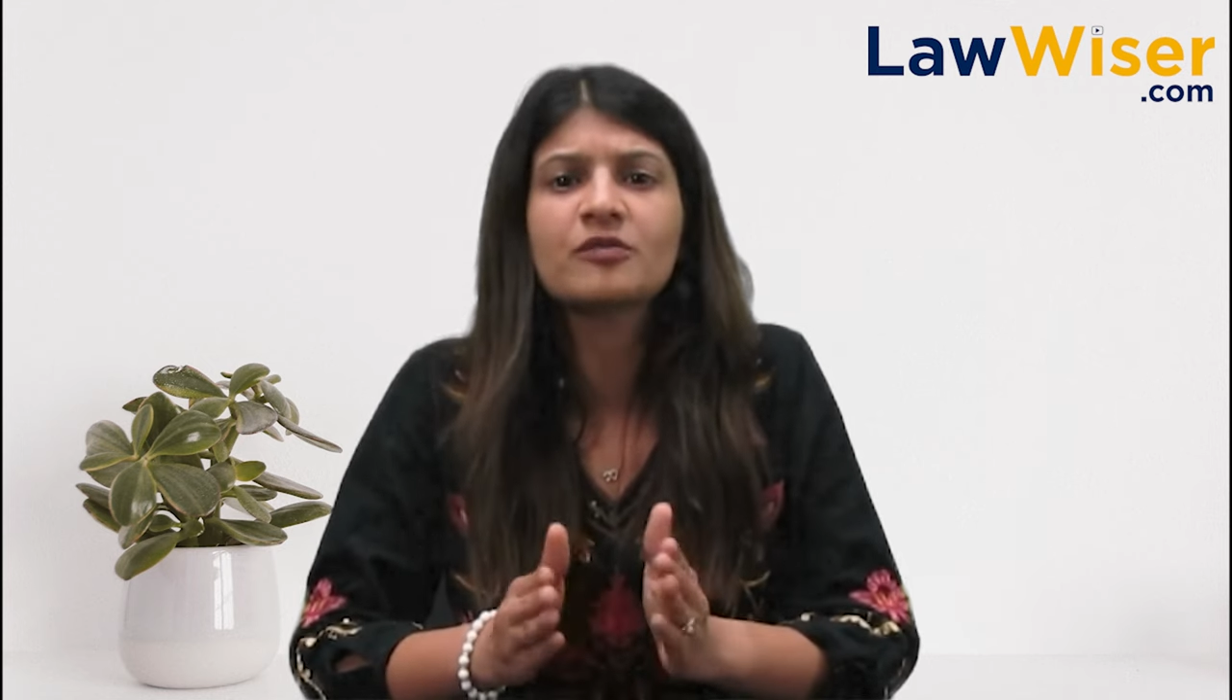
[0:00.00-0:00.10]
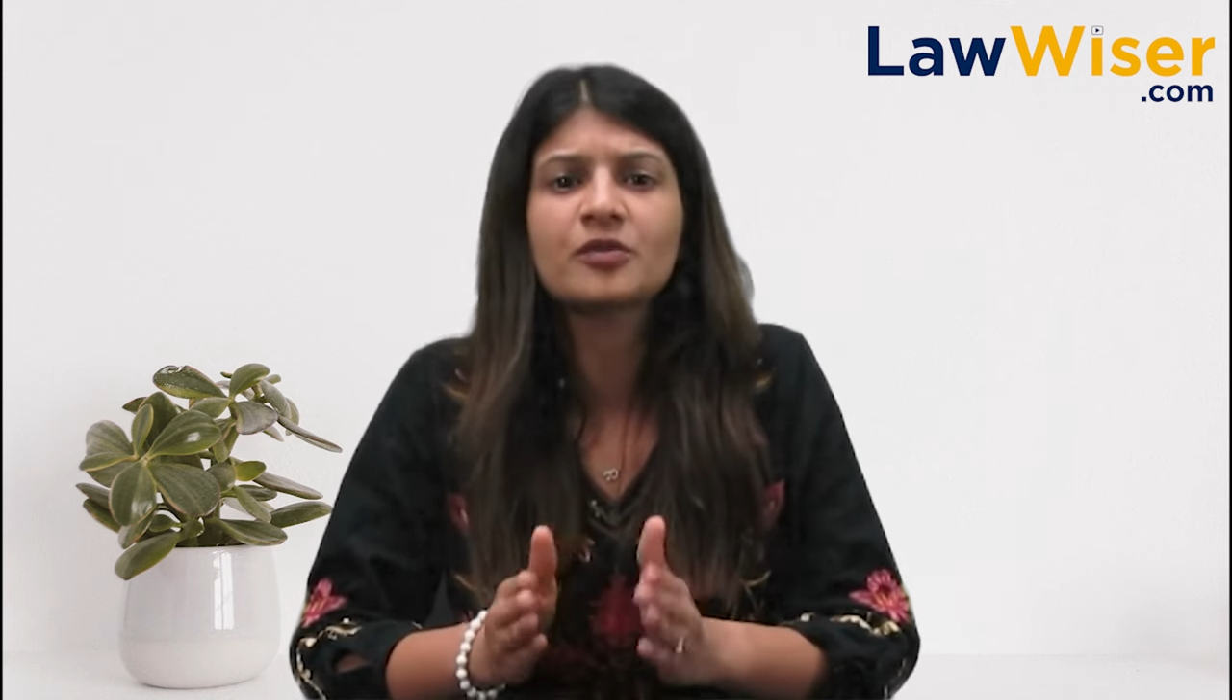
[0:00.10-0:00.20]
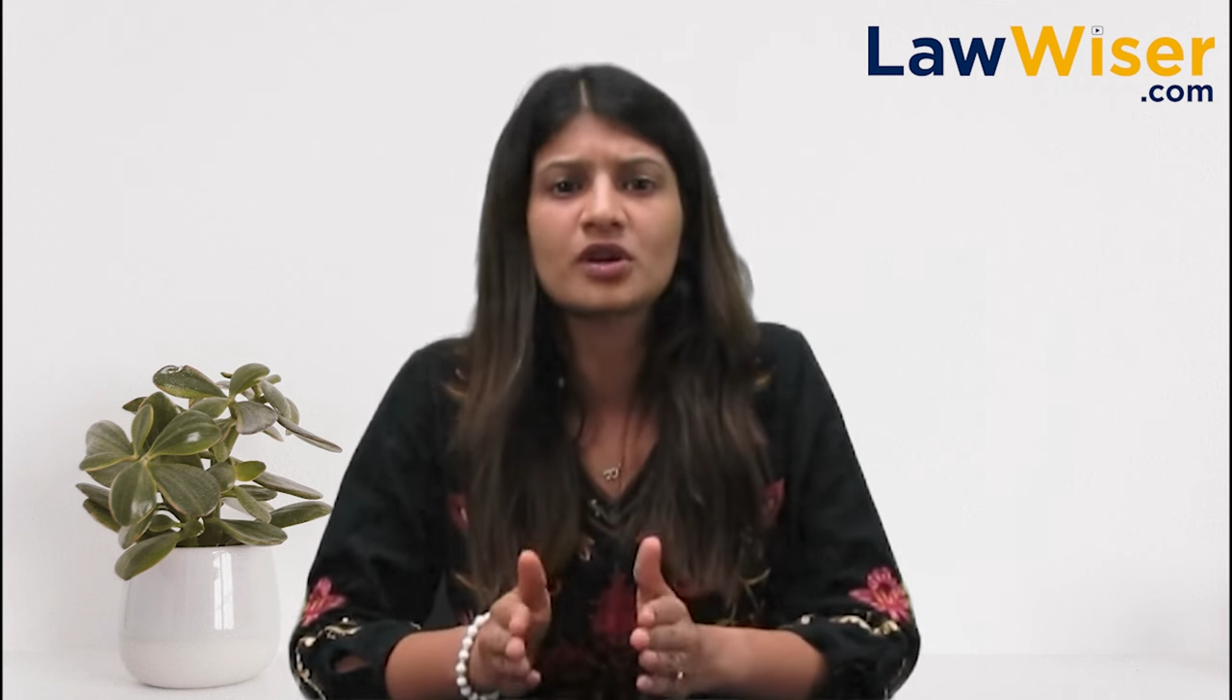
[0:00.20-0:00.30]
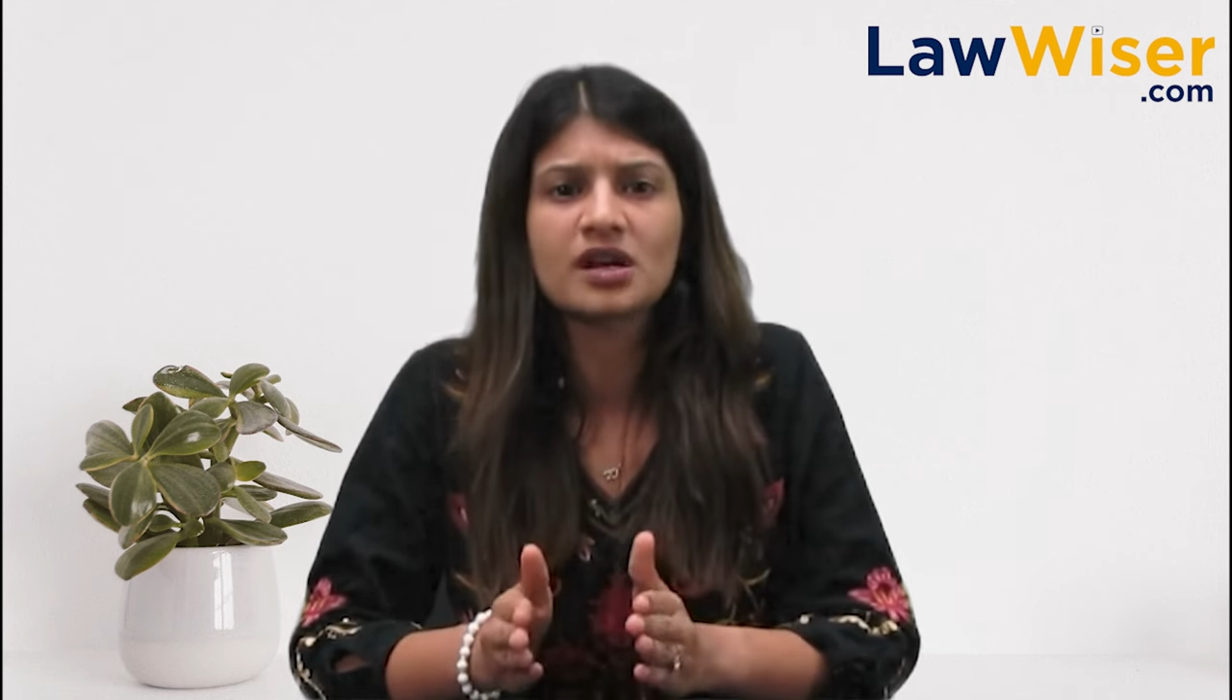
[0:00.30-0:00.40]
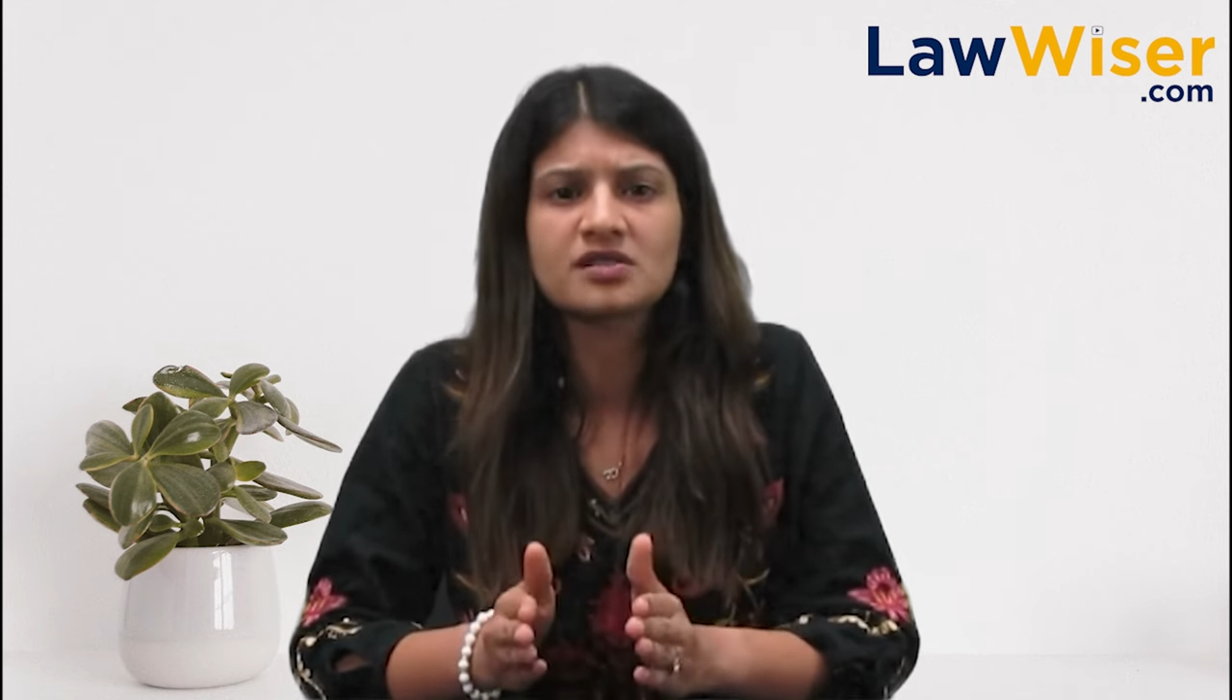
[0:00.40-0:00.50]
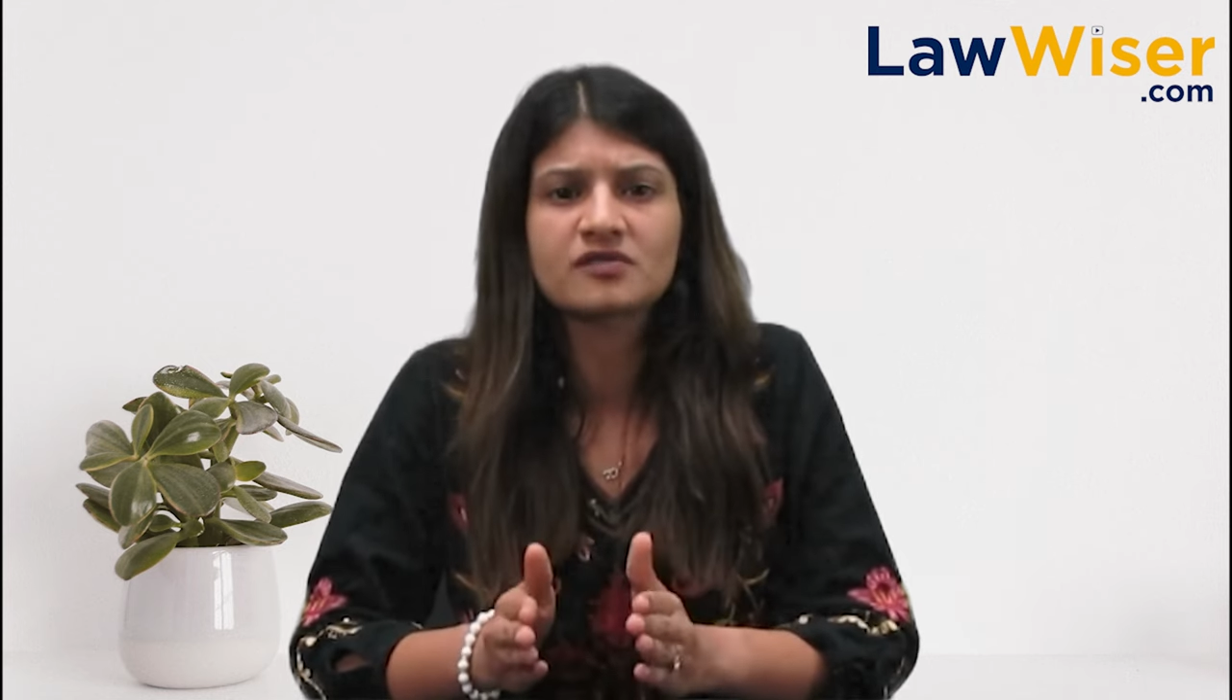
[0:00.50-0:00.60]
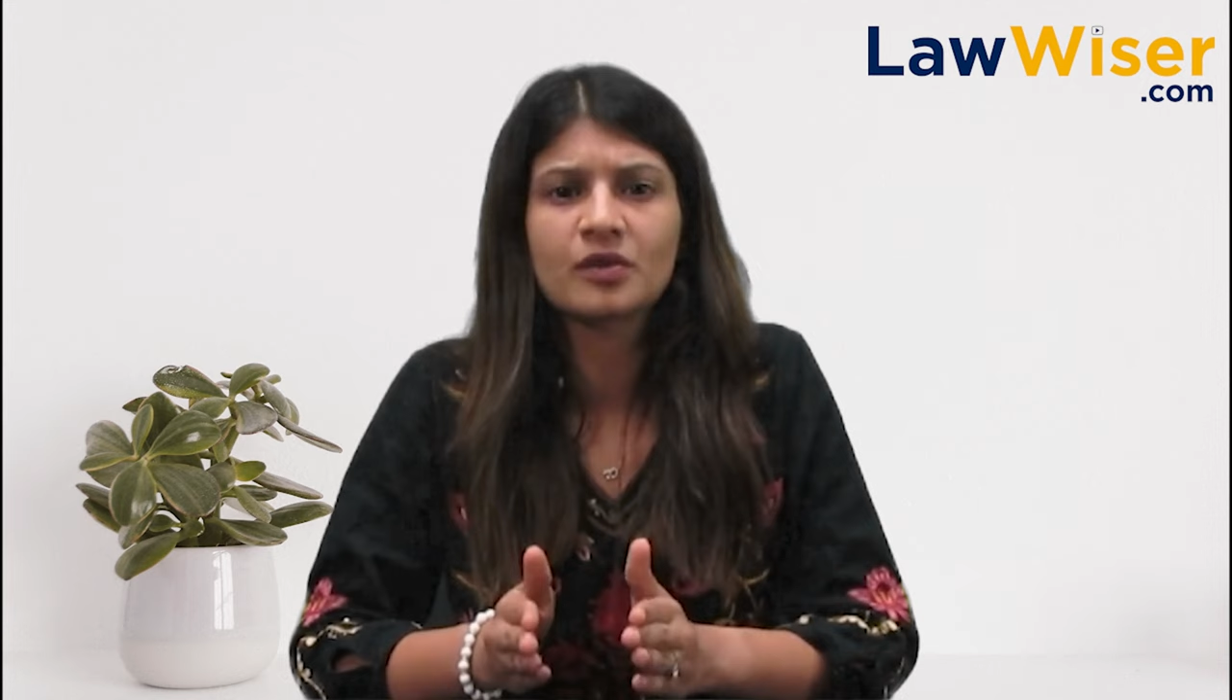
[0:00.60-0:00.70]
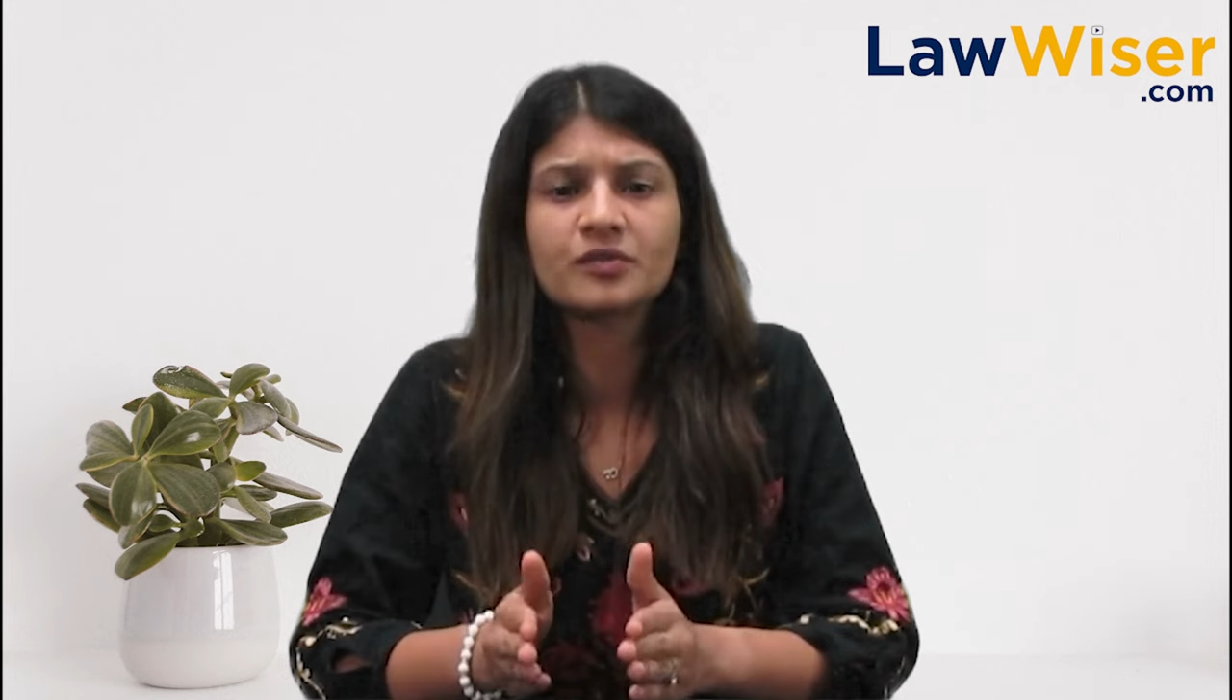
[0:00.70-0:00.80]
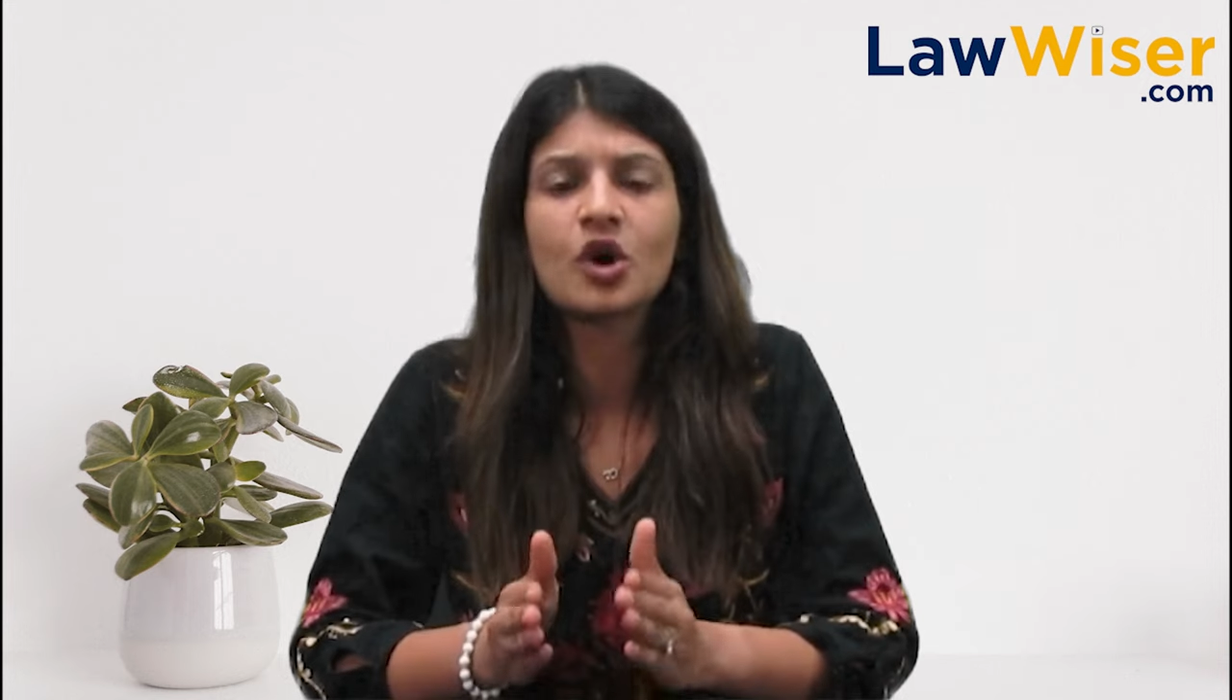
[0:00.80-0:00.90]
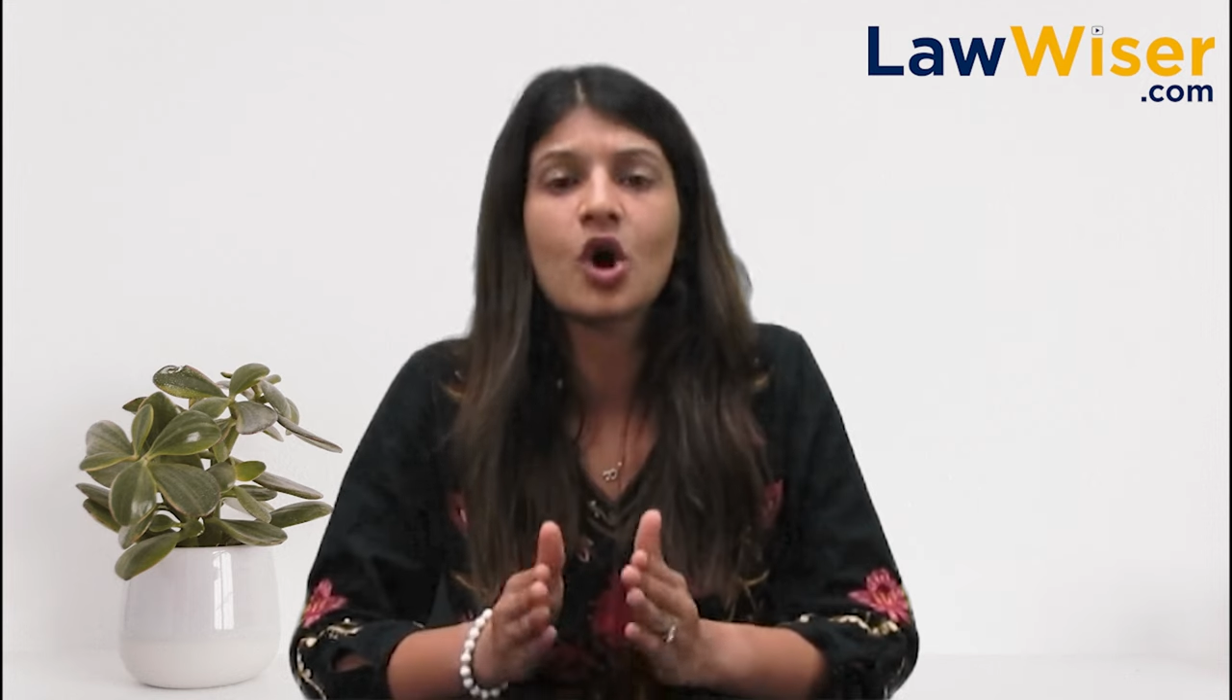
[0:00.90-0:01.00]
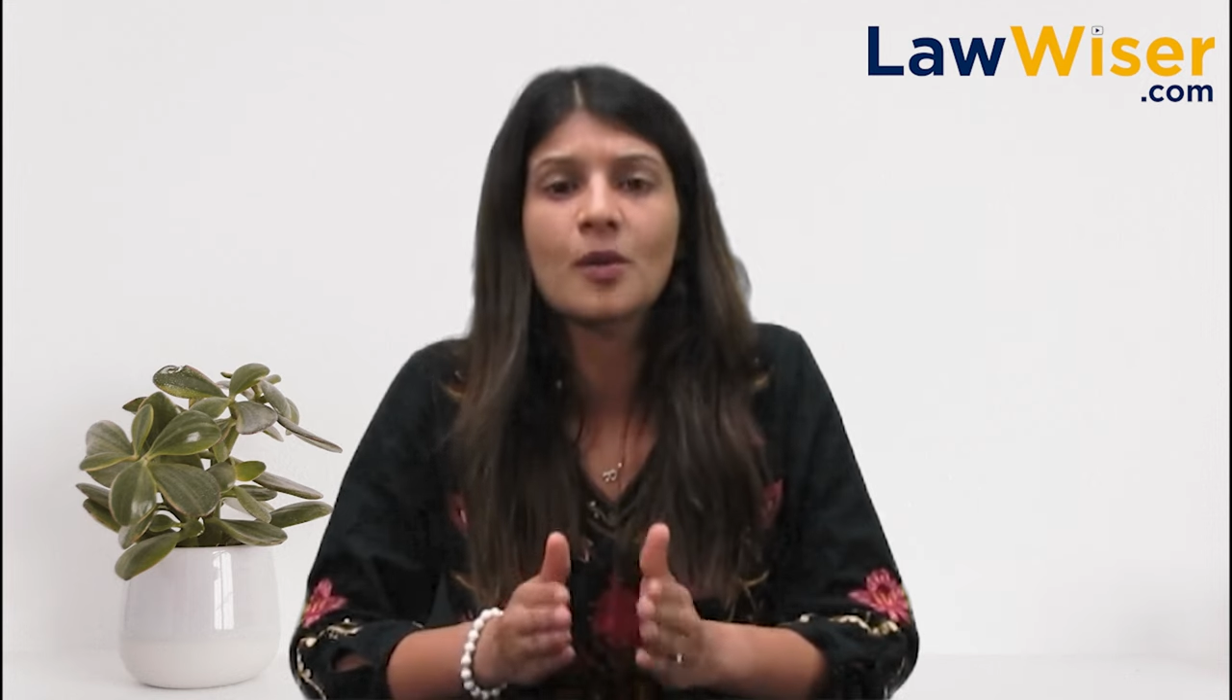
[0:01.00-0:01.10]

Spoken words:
of products from the